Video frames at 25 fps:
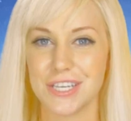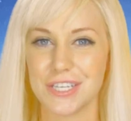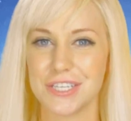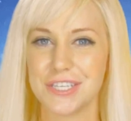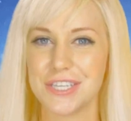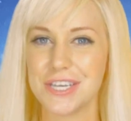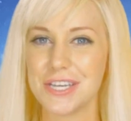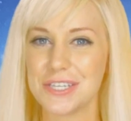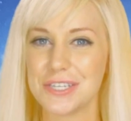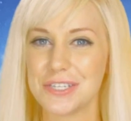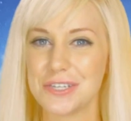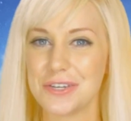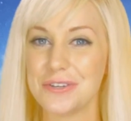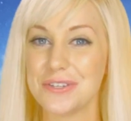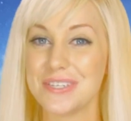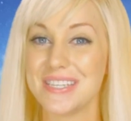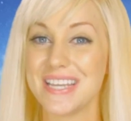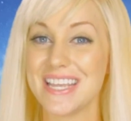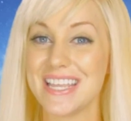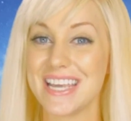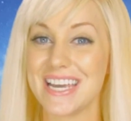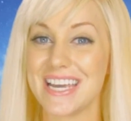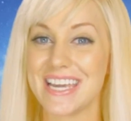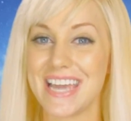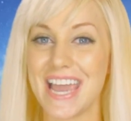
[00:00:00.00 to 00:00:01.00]
Since this
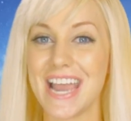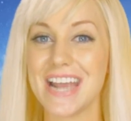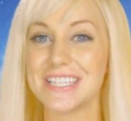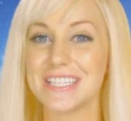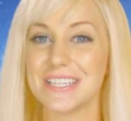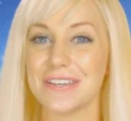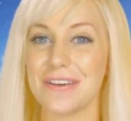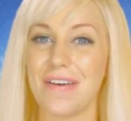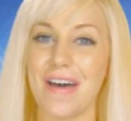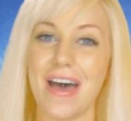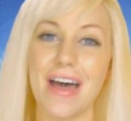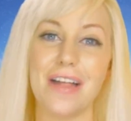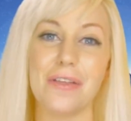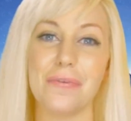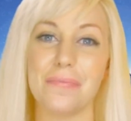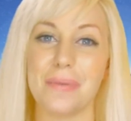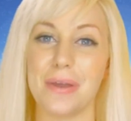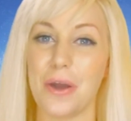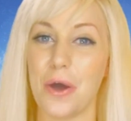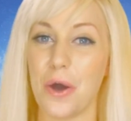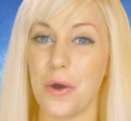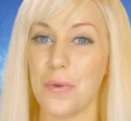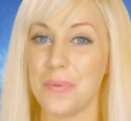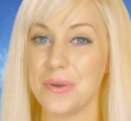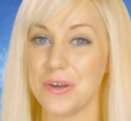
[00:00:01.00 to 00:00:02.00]
Tuesday, the gates of hell have
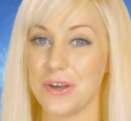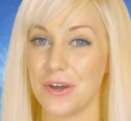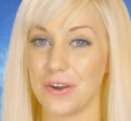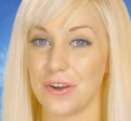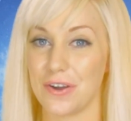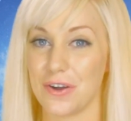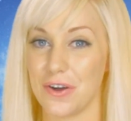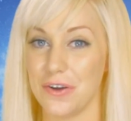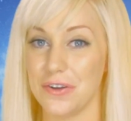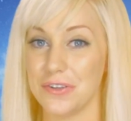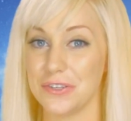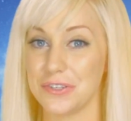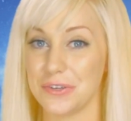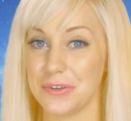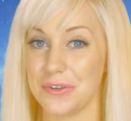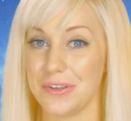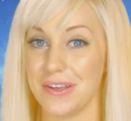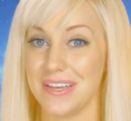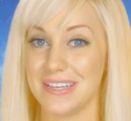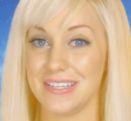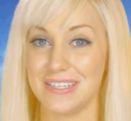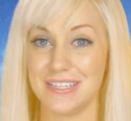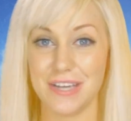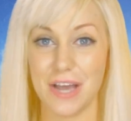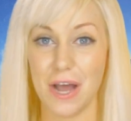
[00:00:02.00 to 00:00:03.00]
been opened on
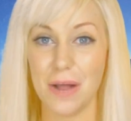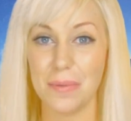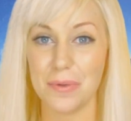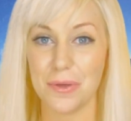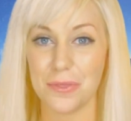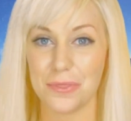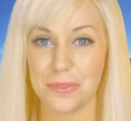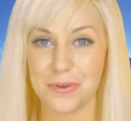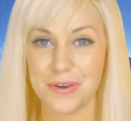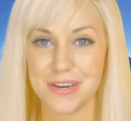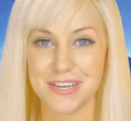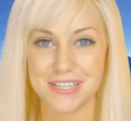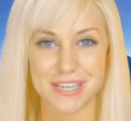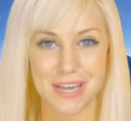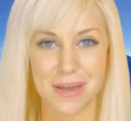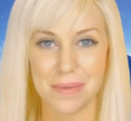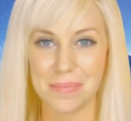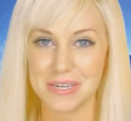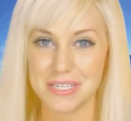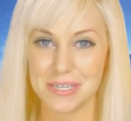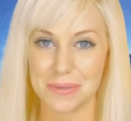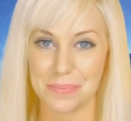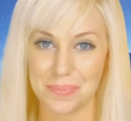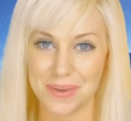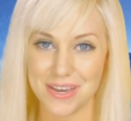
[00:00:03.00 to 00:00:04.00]
console as Diablo 3 is
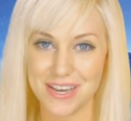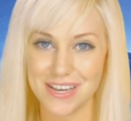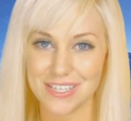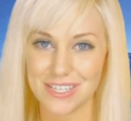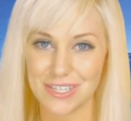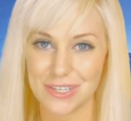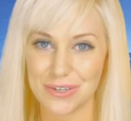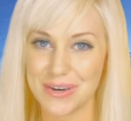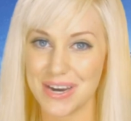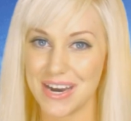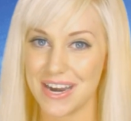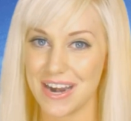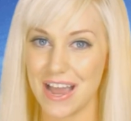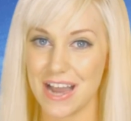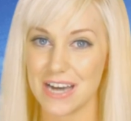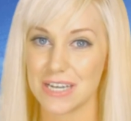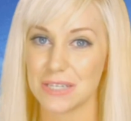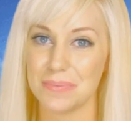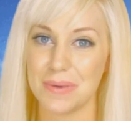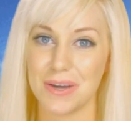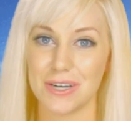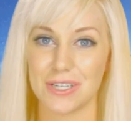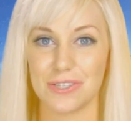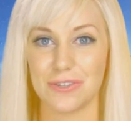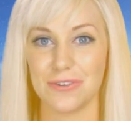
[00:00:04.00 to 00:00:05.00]
coming to PS3 and
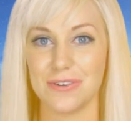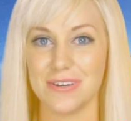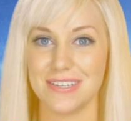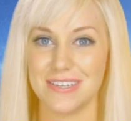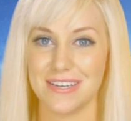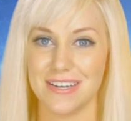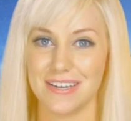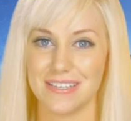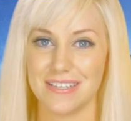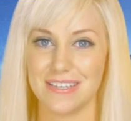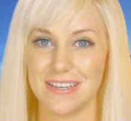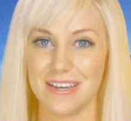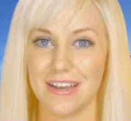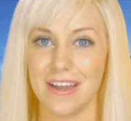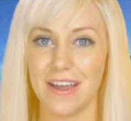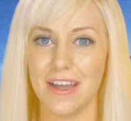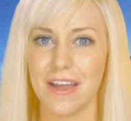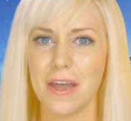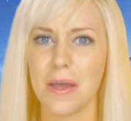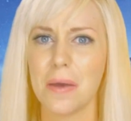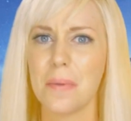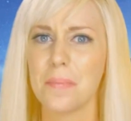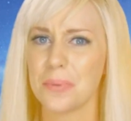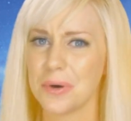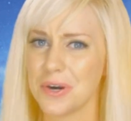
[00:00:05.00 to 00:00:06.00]
Xbox 360.
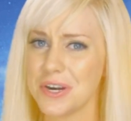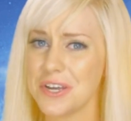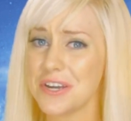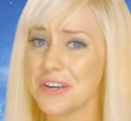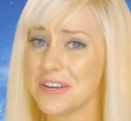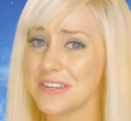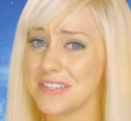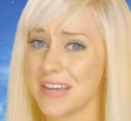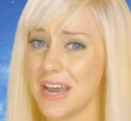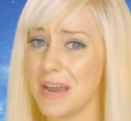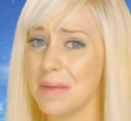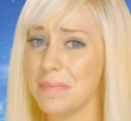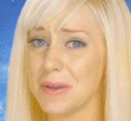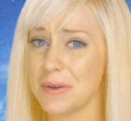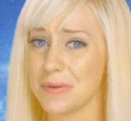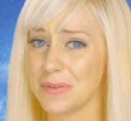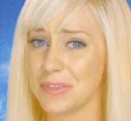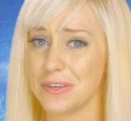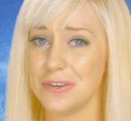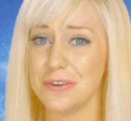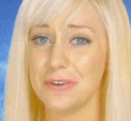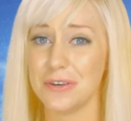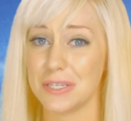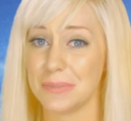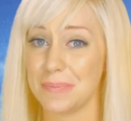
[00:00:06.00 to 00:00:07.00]
Pretty good timing
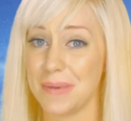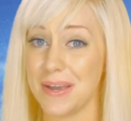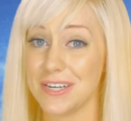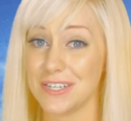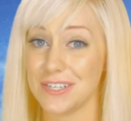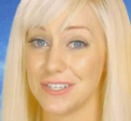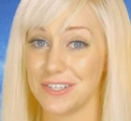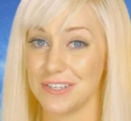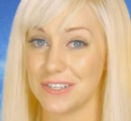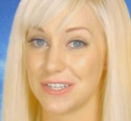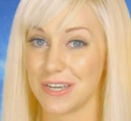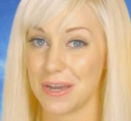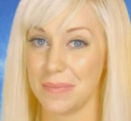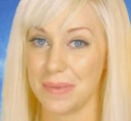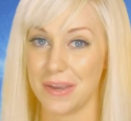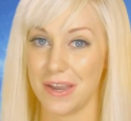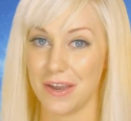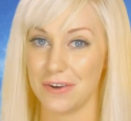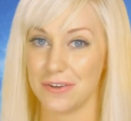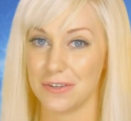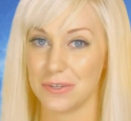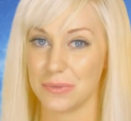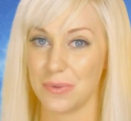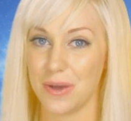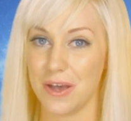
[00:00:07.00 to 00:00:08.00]
with the new expansion that's coming
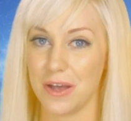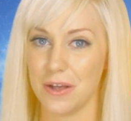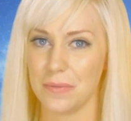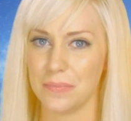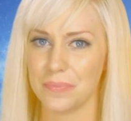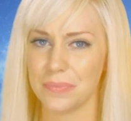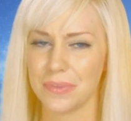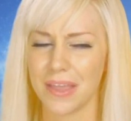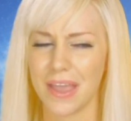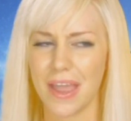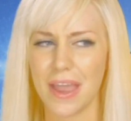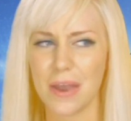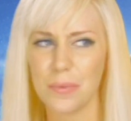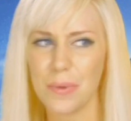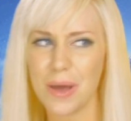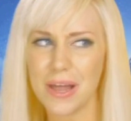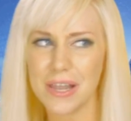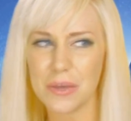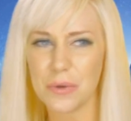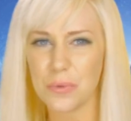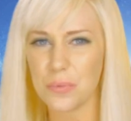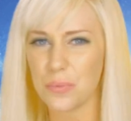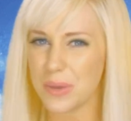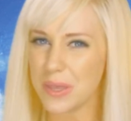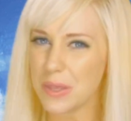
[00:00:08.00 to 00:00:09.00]
out as well. And
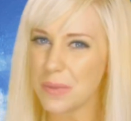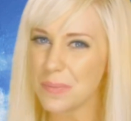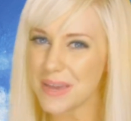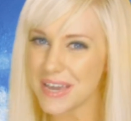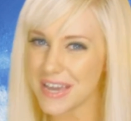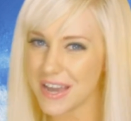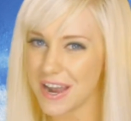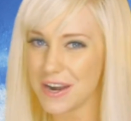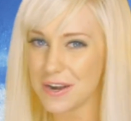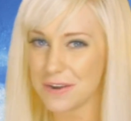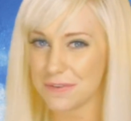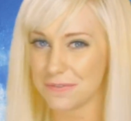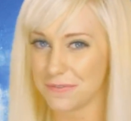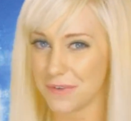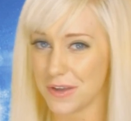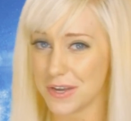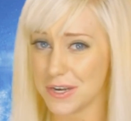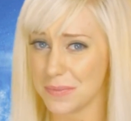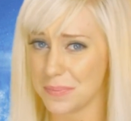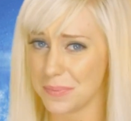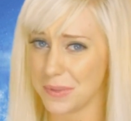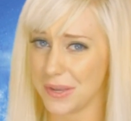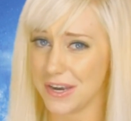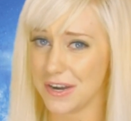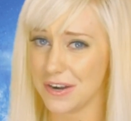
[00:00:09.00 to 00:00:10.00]
while it will be kind of
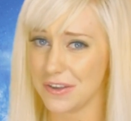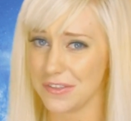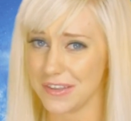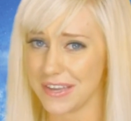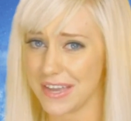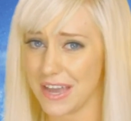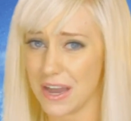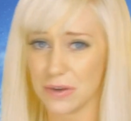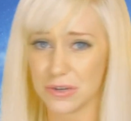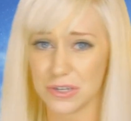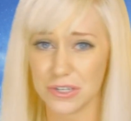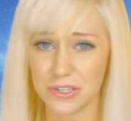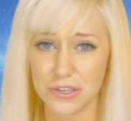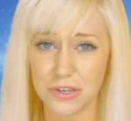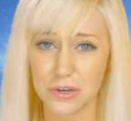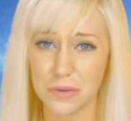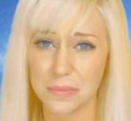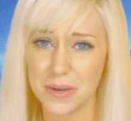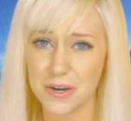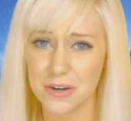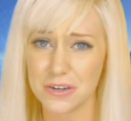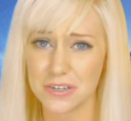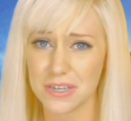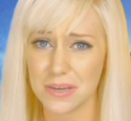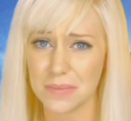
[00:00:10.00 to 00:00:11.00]
fun to play it on the couch a
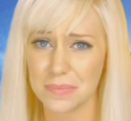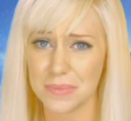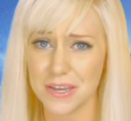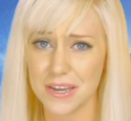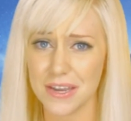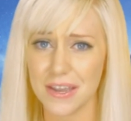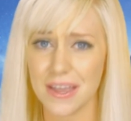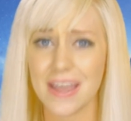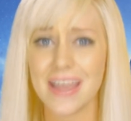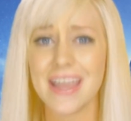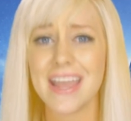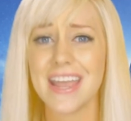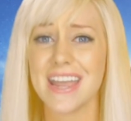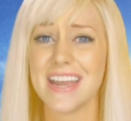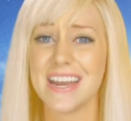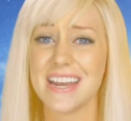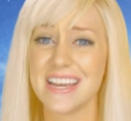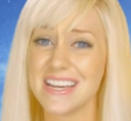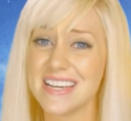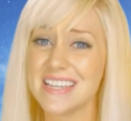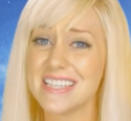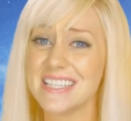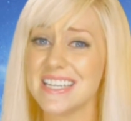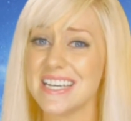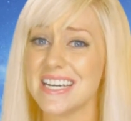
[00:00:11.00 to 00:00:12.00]
little bit or something,
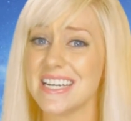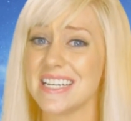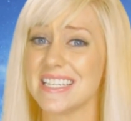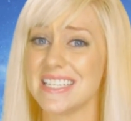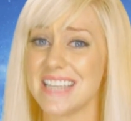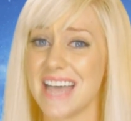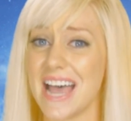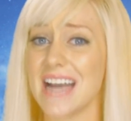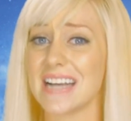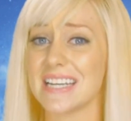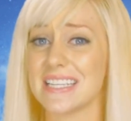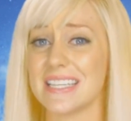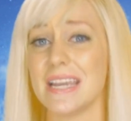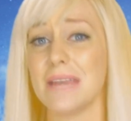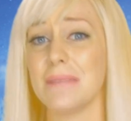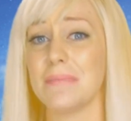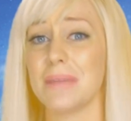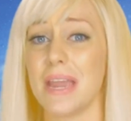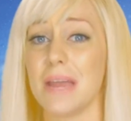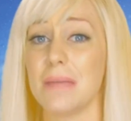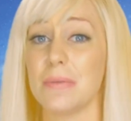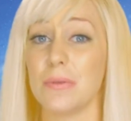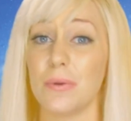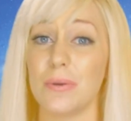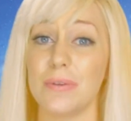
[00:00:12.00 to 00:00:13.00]
it is the exact
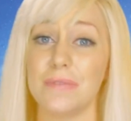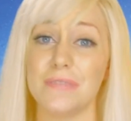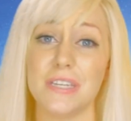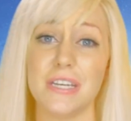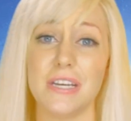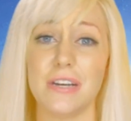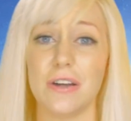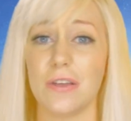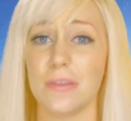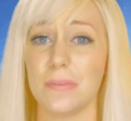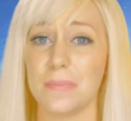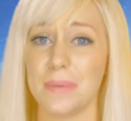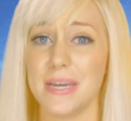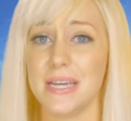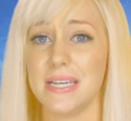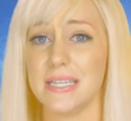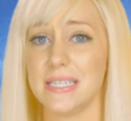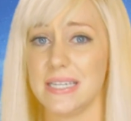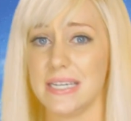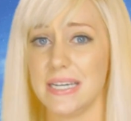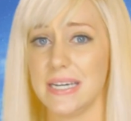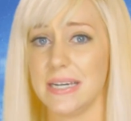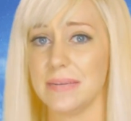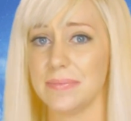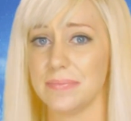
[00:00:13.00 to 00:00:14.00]
same game that we've seen on the
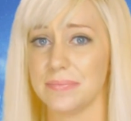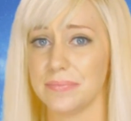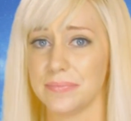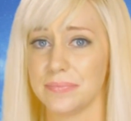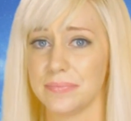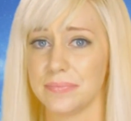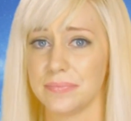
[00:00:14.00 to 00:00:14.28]
PC.